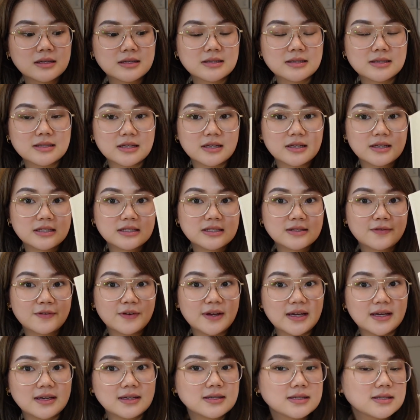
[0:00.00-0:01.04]
Sunny's
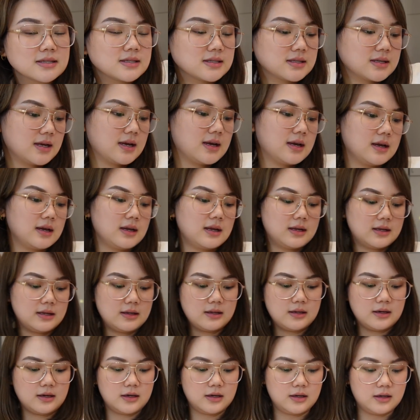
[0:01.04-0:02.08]
Face,
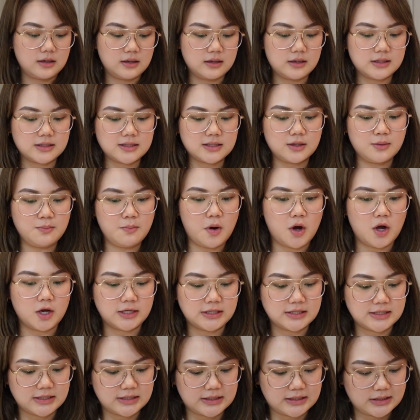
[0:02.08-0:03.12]
and let's
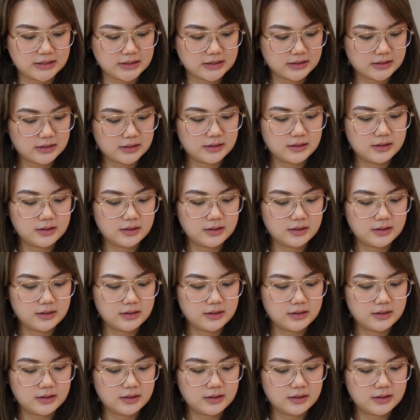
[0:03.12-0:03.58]
unbox it.